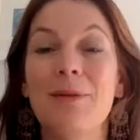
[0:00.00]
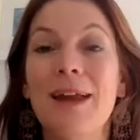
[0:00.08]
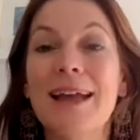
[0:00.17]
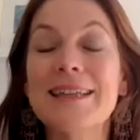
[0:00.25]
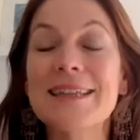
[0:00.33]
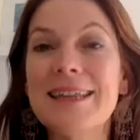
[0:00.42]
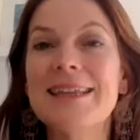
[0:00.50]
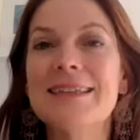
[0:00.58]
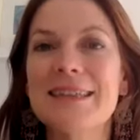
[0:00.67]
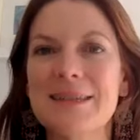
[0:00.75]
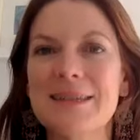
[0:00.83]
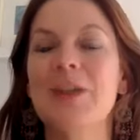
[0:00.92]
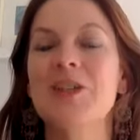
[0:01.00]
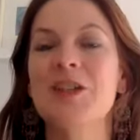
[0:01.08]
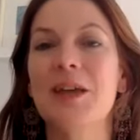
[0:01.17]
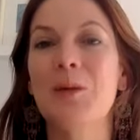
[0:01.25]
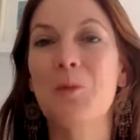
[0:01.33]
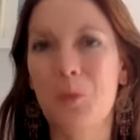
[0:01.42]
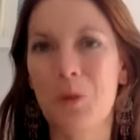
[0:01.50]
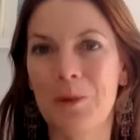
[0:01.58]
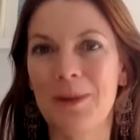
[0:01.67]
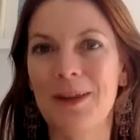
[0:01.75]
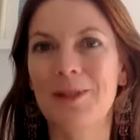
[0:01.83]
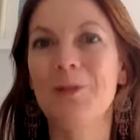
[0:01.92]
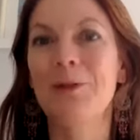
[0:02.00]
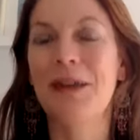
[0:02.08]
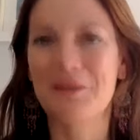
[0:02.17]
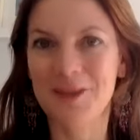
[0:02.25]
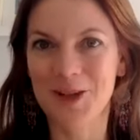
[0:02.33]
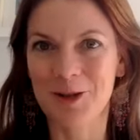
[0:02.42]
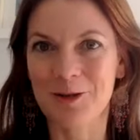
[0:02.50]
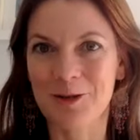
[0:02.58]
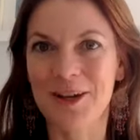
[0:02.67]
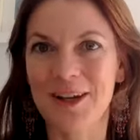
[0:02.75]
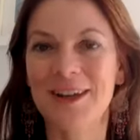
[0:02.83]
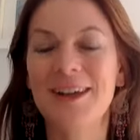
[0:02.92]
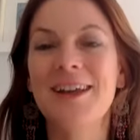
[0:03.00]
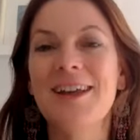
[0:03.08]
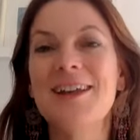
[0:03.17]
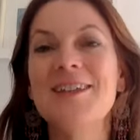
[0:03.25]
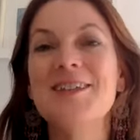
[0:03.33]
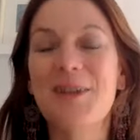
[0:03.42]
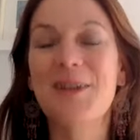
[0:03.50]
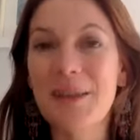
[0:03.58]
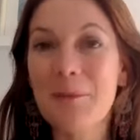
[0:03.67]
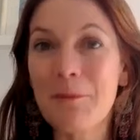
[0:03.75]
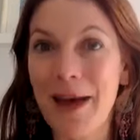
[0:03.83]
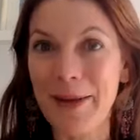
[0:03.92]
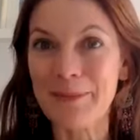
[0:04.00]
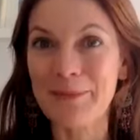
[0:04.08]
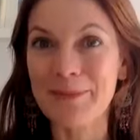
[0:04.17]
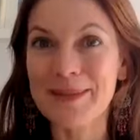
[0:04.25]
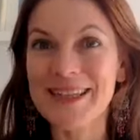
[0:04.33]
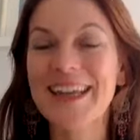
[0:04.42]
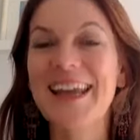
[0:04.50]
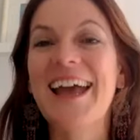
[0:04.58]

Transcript: but I see this especially in women who have children. So in the mums,